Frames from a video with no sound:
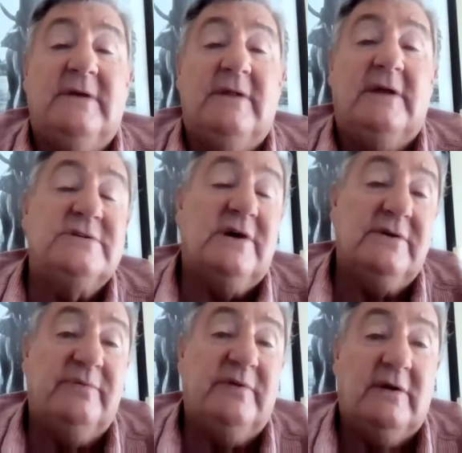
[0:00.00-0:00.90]
So that
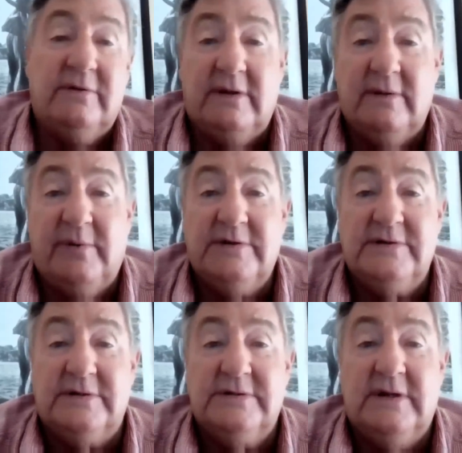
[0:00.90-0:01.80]
started off a whole other
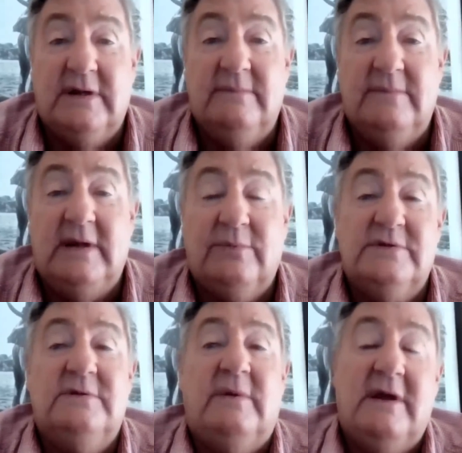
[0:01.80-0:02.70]
process. That
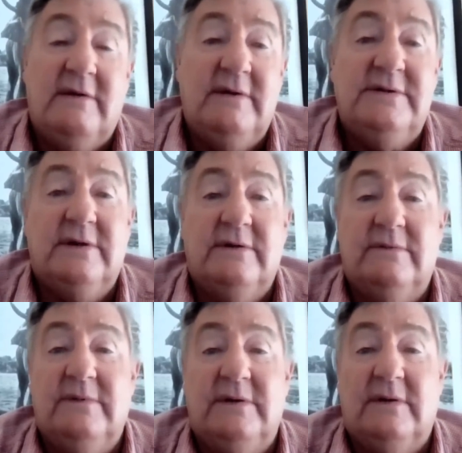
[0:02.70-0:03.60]
wasn't my area,
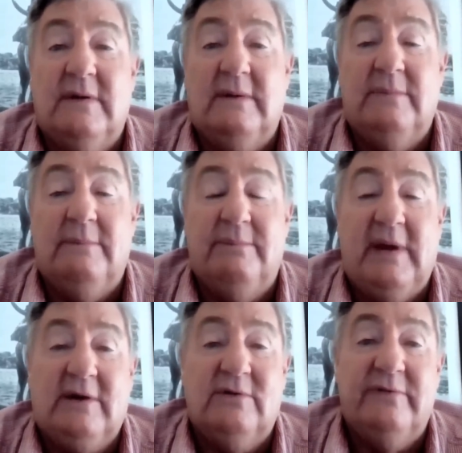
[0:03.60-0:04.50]
so you know I
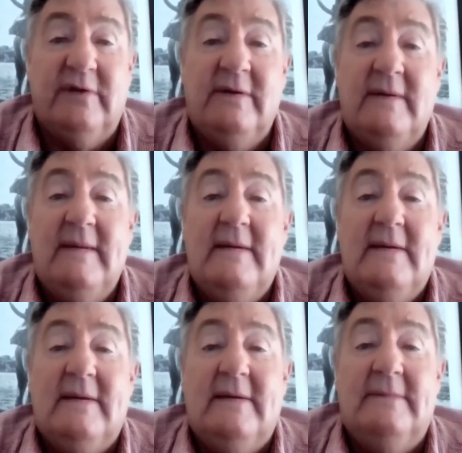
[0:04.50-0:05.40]
backed off
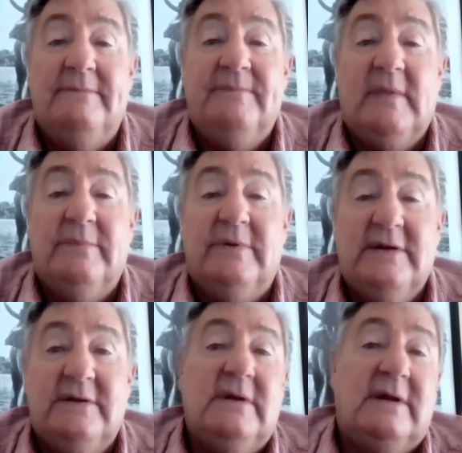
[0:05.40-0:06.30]
then. But
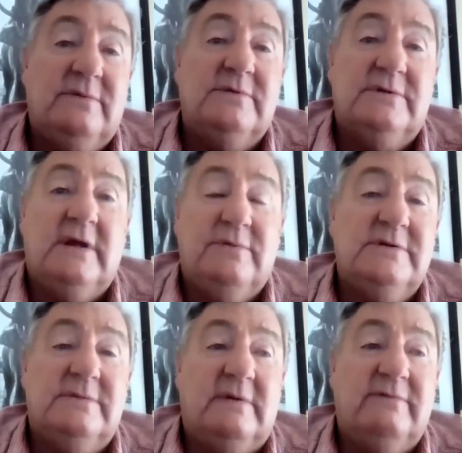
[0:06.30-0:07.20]
that
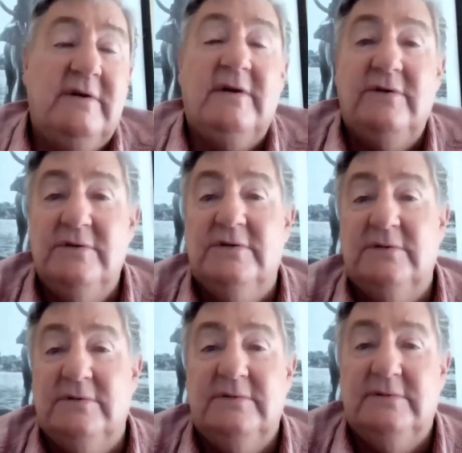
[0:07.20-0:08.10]
was a very
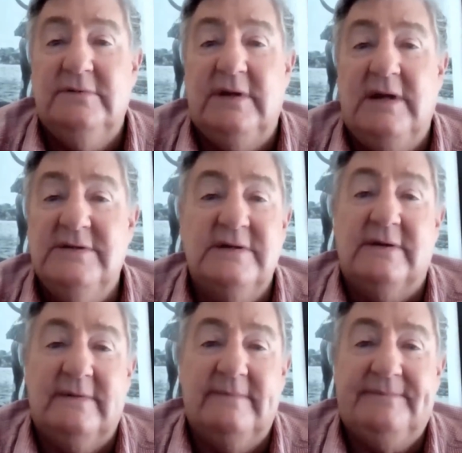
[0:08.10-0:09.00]
unusual
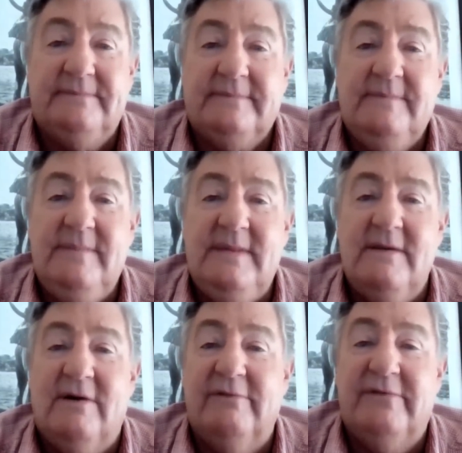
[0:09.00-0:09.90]
incident.
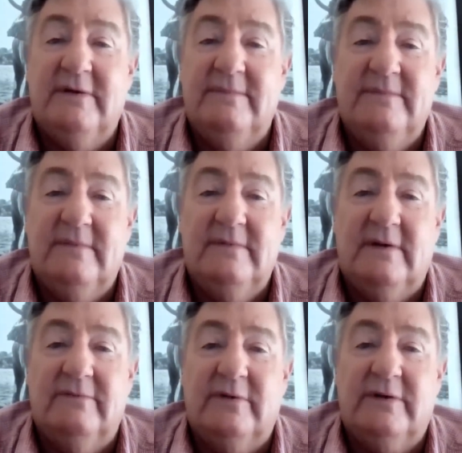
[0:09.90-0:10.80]
Mm.
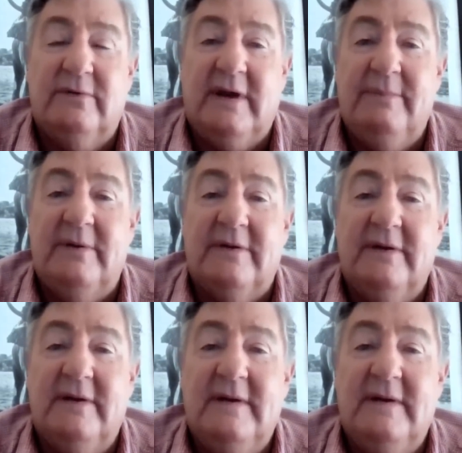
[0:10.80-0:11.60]
Of what happened.